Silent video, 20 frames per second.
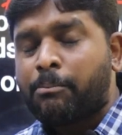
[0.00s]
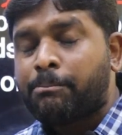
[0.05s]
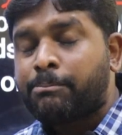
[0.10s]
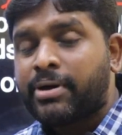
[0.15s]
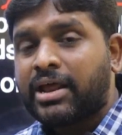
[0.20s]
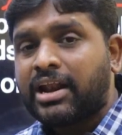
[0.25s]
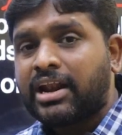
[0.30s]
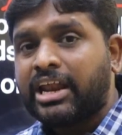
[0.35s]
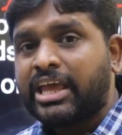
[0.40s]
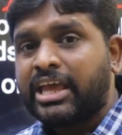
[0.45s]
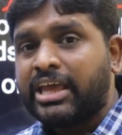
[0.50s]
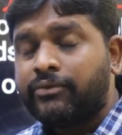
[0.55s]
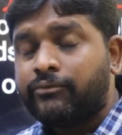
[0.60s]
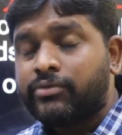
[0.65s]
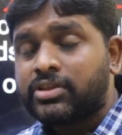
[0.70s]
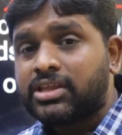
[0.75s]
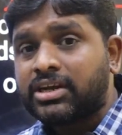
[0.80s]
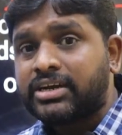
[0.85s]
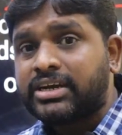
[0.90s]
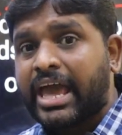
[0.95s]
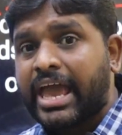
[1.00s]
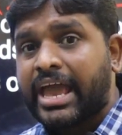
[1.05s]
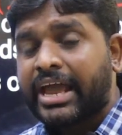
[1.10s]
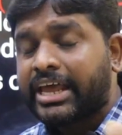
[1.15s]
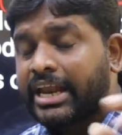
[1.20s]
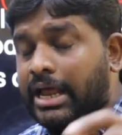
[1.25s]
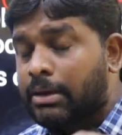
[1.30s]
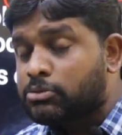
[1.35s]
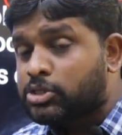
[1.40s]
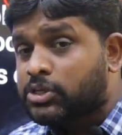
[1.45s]
properly, with the
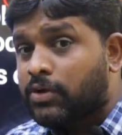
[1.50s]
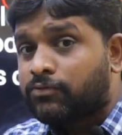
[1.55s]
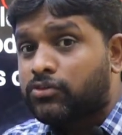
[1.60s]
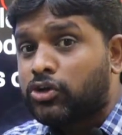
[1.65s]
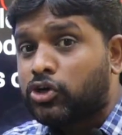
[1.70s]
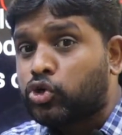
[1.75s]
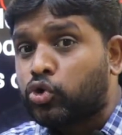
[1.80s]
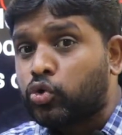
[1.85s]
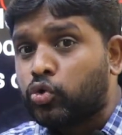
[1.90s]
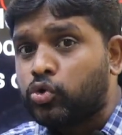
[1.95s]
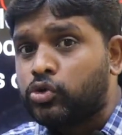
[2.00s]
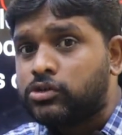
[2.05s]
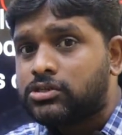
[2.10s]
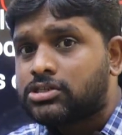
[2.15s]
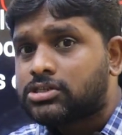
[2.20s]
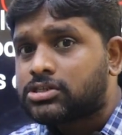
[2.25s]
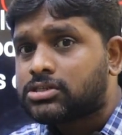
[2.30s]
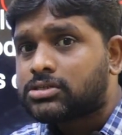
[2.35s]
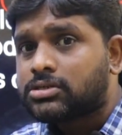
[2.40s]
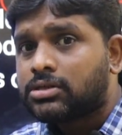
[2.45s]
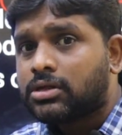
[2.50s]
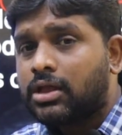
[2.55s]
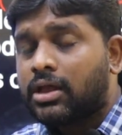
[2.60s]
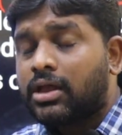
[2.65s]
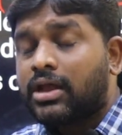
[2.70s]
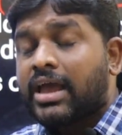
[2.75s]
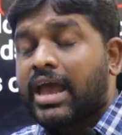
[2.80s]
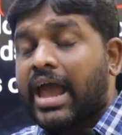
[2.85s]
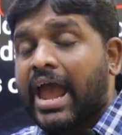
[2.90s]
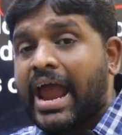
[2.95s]
diagrams of the tools,
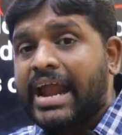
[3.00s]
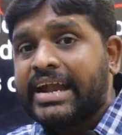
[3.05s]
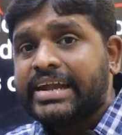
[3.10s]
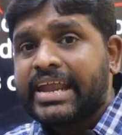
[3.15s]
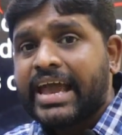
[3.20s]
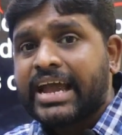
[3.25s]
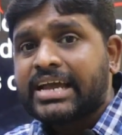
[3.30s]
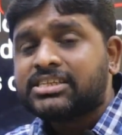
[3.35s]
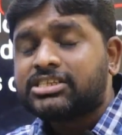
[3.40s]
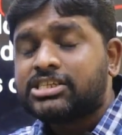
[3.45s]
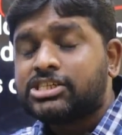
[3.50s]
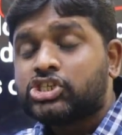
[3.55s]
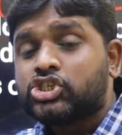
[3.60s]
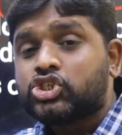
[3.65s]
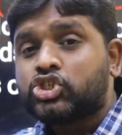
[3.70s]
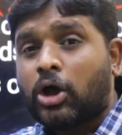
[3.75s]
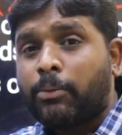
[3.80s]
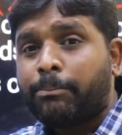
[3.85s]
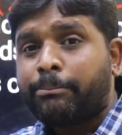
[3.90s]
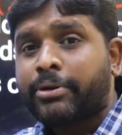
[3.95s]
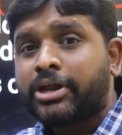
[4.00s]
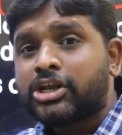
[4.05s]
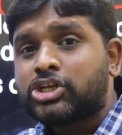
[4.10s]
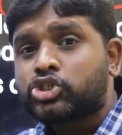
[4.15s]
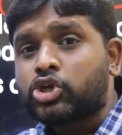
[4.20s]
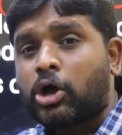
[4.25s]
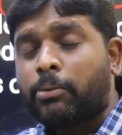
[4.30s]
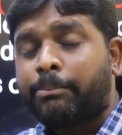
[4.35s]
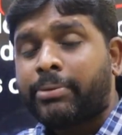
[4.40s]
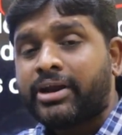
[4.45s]
hand axes, chopper
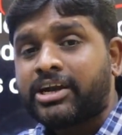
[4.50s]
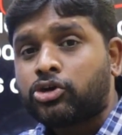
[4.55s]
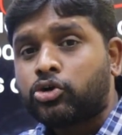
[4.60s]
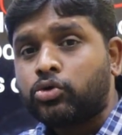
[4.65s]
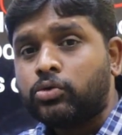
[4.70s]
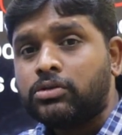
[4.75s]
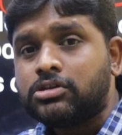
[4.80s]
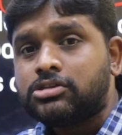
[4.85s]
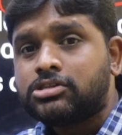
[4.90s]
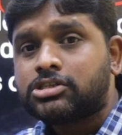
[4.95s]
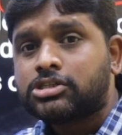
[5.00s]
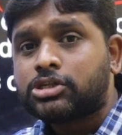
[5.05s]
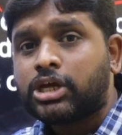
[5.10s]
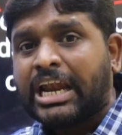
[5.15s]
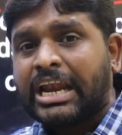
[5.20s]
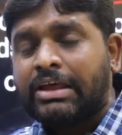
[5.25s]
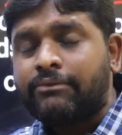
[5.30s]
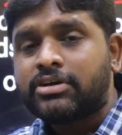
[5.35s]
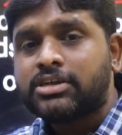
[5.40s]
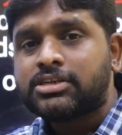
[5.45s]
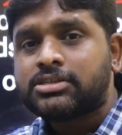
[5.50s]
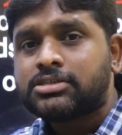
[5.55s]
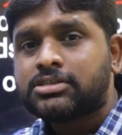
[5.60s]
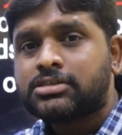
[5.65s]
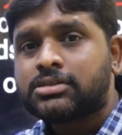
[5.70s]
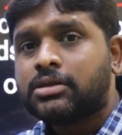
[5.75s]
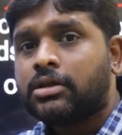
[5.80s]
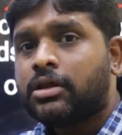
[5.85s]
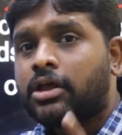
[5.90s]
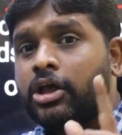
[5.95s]
tools,
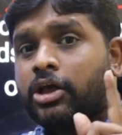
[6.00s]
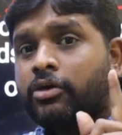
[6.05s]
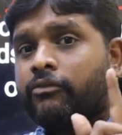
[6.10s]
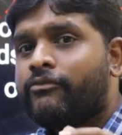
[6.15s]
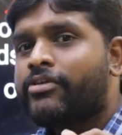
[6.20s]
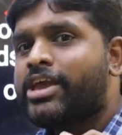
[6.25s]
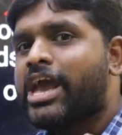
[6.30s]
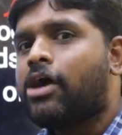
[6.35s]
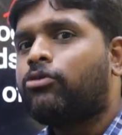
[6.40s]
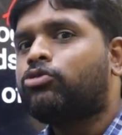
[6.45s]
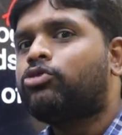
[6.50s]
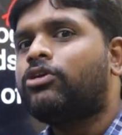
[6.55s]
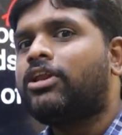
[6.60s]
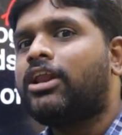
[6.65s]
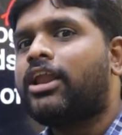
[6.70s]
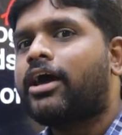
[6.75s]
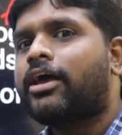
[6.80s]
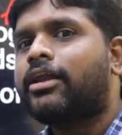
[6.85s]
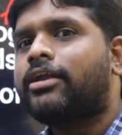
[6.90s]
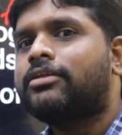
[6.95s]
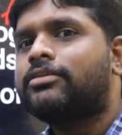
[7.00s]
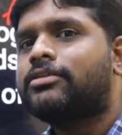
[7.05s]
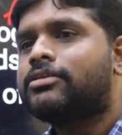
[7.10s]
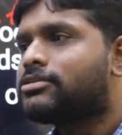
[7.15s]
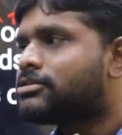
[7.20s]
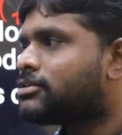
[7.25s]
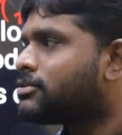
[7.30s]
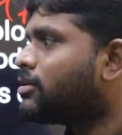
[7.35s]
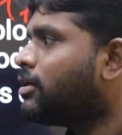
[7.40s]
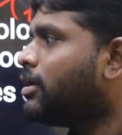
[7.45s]
cleavers. We have to learn
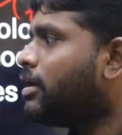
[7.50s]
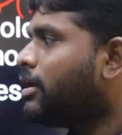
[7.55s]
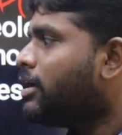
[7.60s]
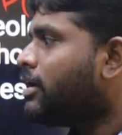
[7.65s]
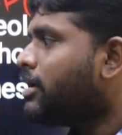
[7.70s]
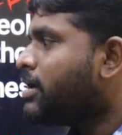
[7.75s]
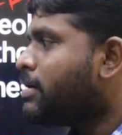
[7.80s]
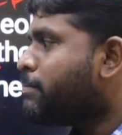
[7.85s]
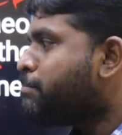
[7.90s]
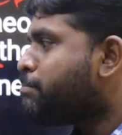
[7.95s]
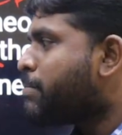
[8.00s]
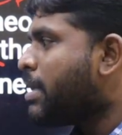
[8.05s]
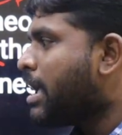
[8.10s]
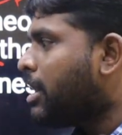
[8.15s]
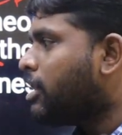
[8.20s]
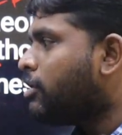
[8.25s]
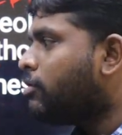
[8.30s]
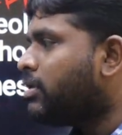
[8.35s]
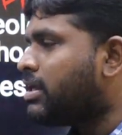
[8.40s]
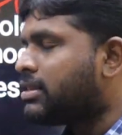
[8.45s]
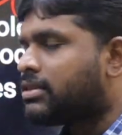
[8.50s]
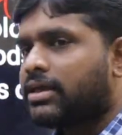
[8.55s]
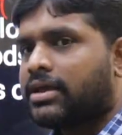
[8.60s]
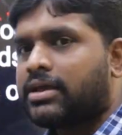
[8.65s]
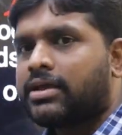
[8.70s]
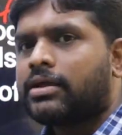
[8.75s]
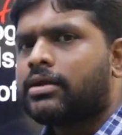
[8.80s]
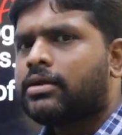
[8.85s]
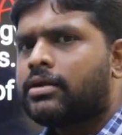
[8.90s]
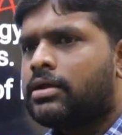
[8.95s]
this.
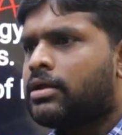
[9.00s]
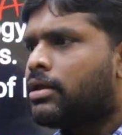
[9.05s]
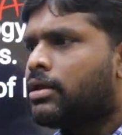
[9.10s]
Paleolithic,